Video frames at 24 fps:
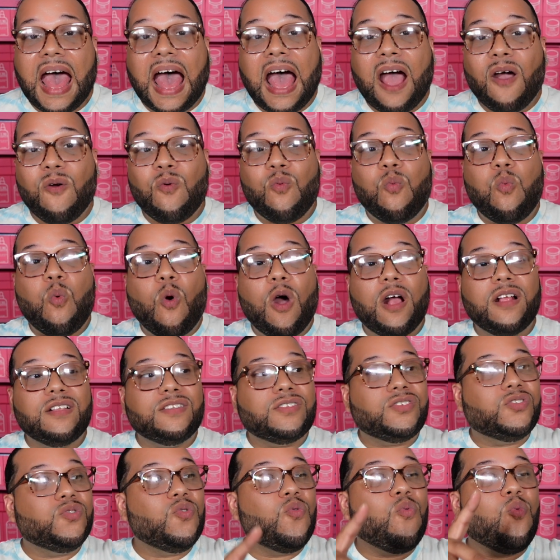I want
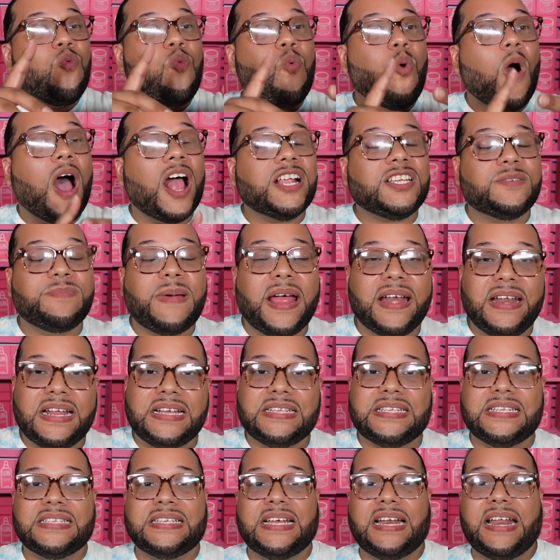to watch my
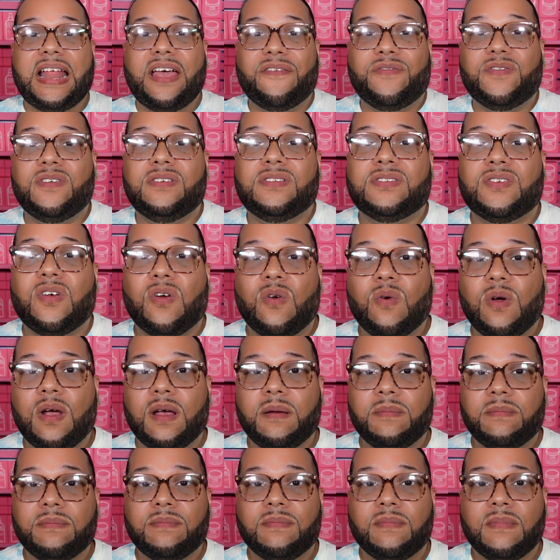nieces and nephews grow
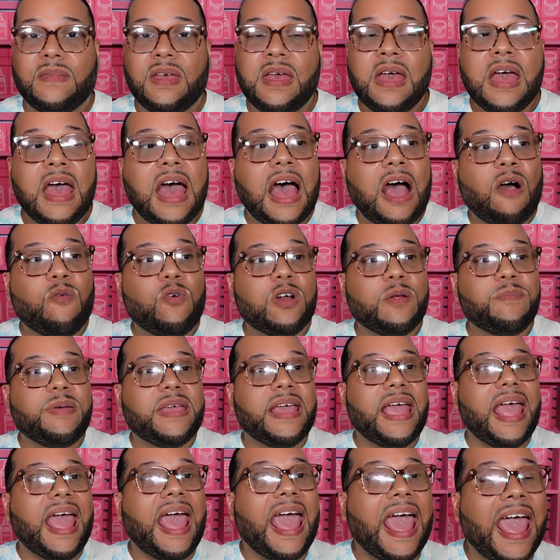up. I want to
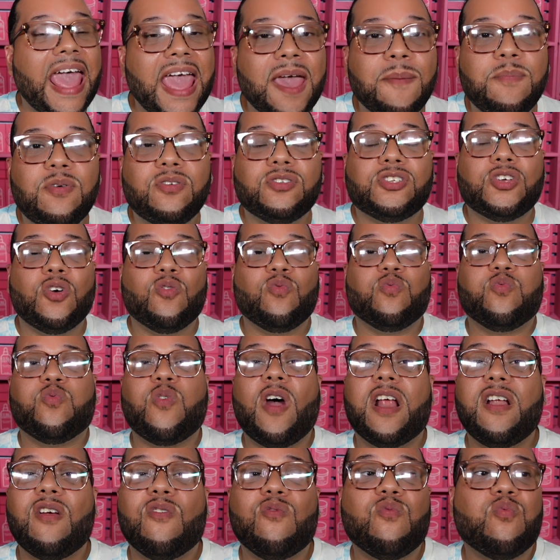be able to
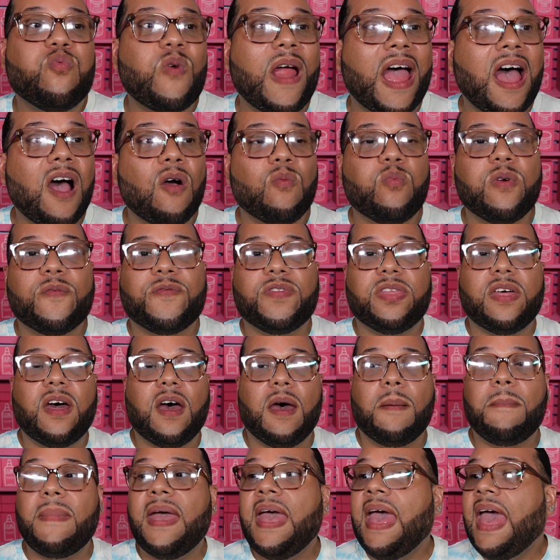run around with
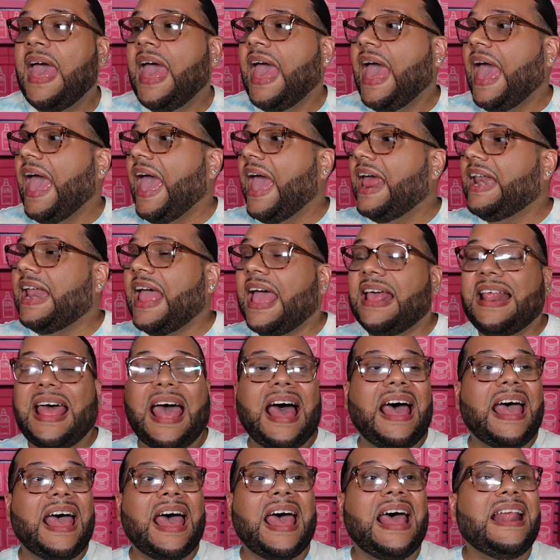them and
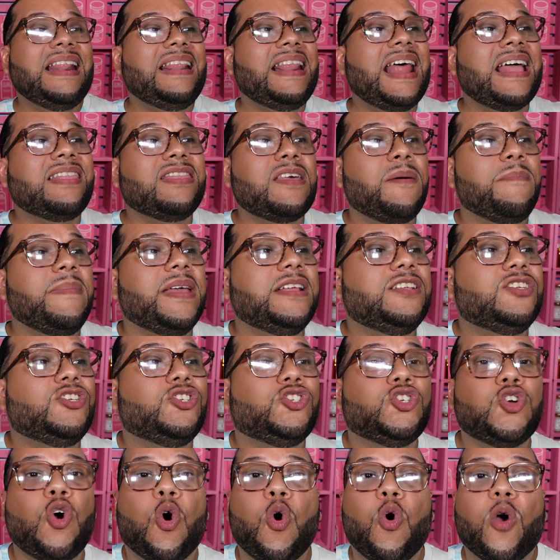let them
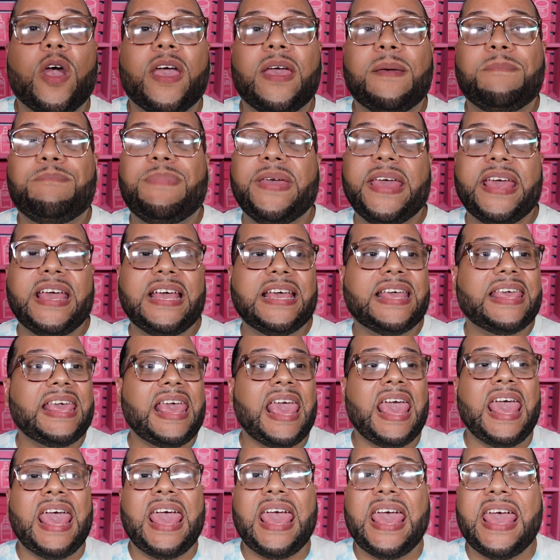enjoy being
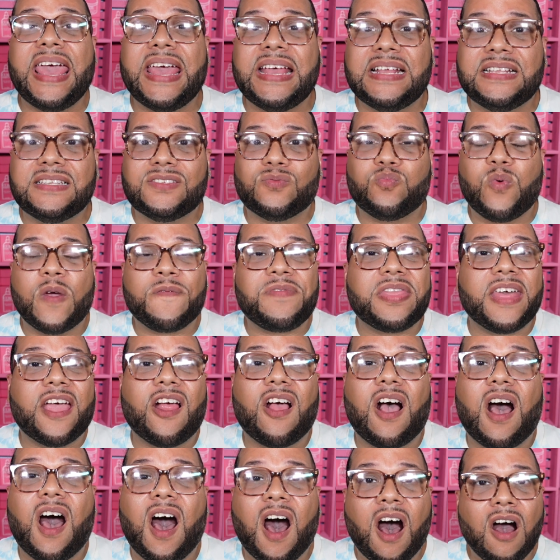kids with
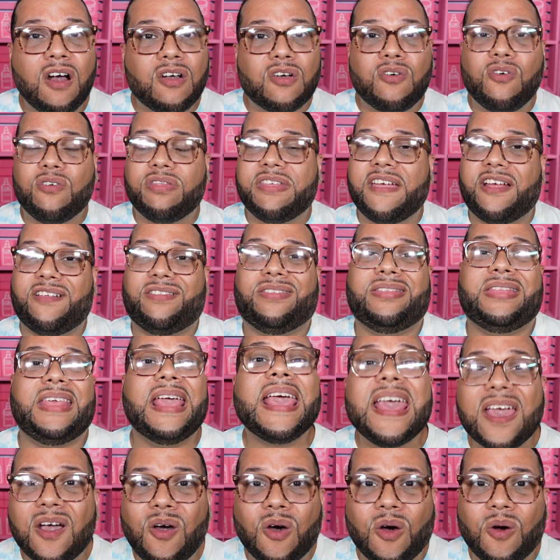their uncle, their
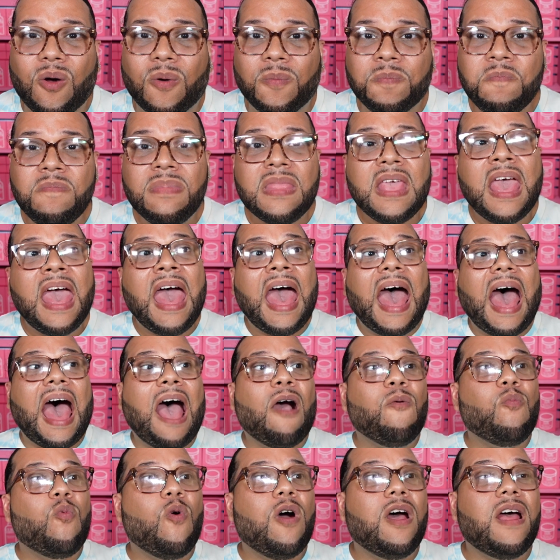tío.
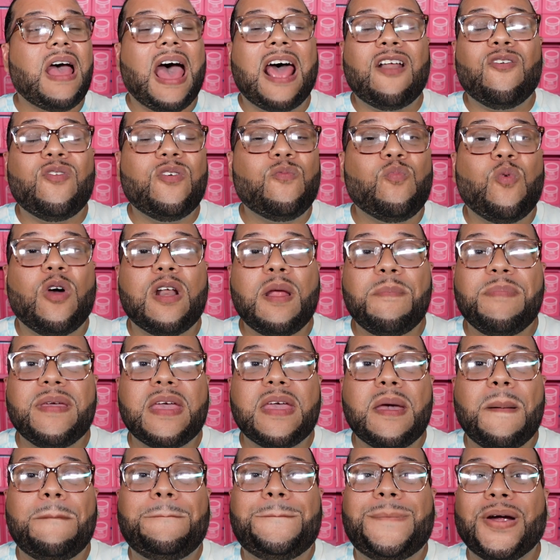I don't want to be
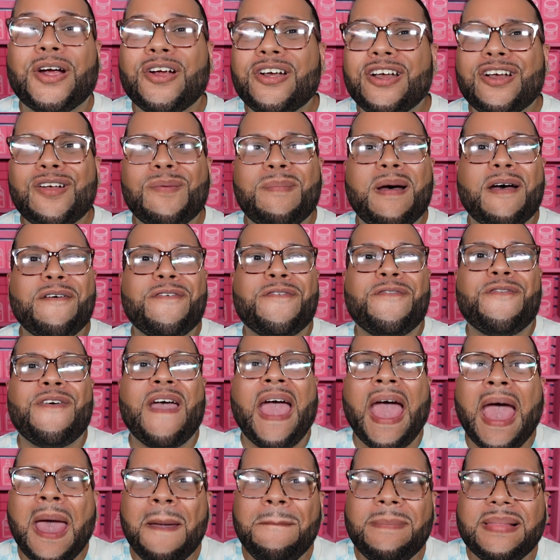a burden on my
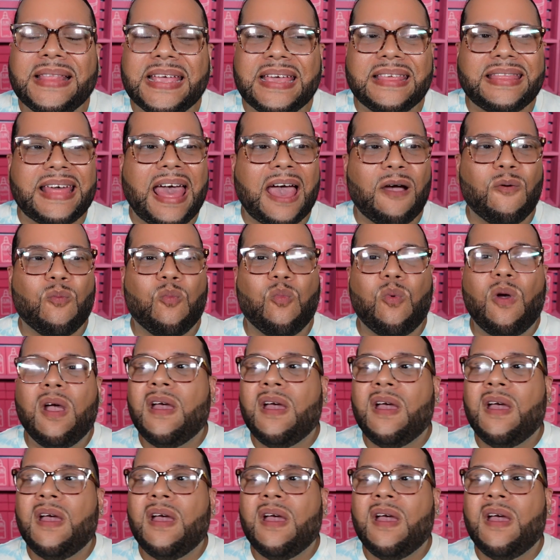family that,